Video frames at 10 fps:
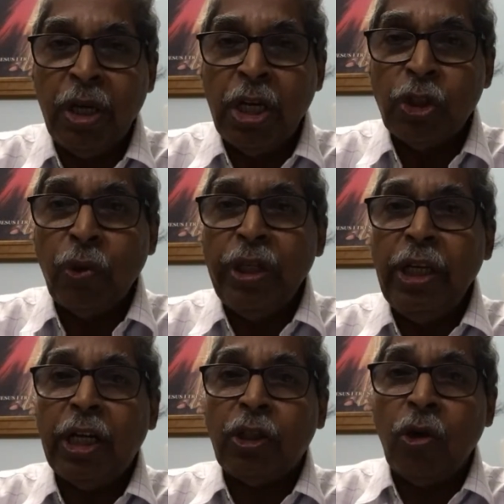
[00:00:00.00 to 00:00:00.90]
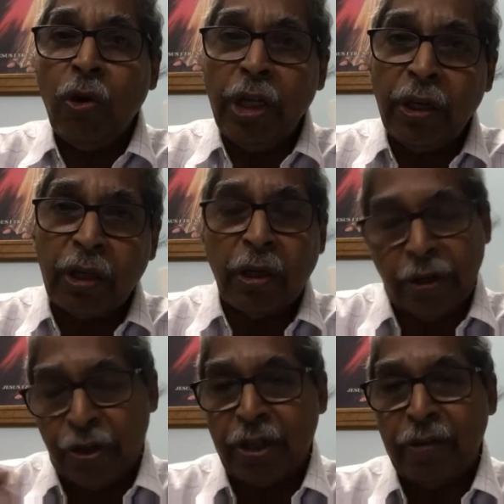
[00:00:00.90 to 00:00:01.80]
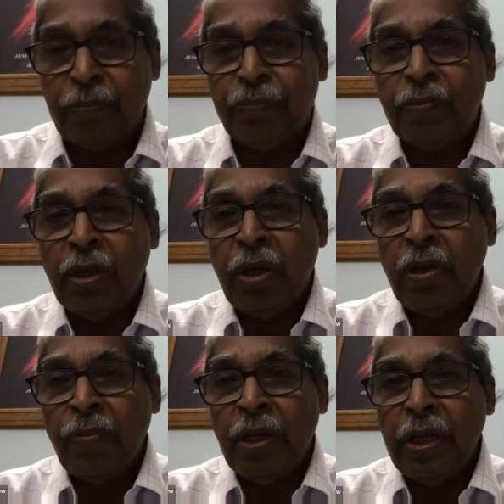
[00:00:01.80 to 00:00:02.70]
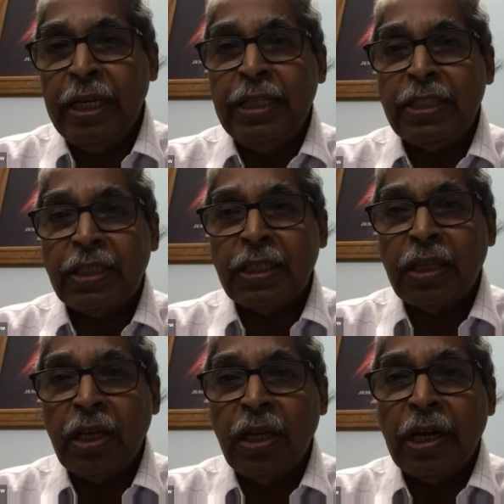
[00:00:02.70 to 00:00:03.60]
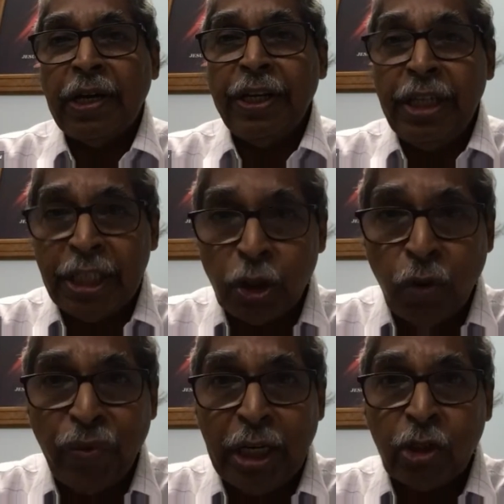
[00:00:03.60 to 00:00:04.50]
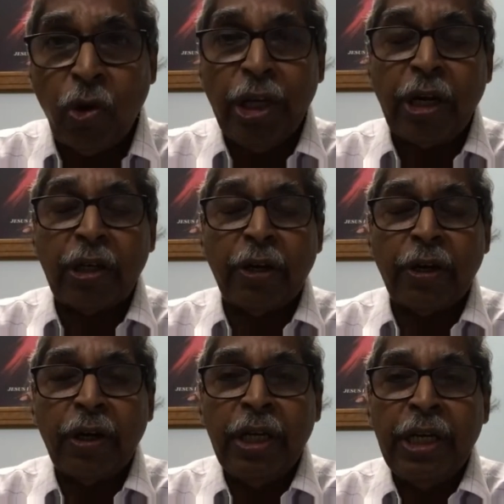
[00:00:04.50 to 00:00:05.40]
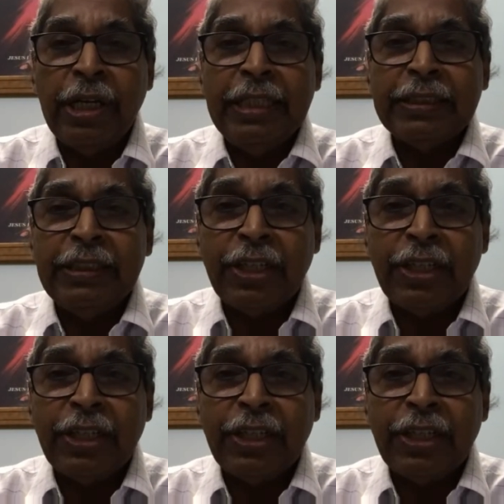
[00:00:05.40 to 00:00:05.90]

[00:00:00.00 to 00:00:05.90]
So electronic record is creation of electronic record is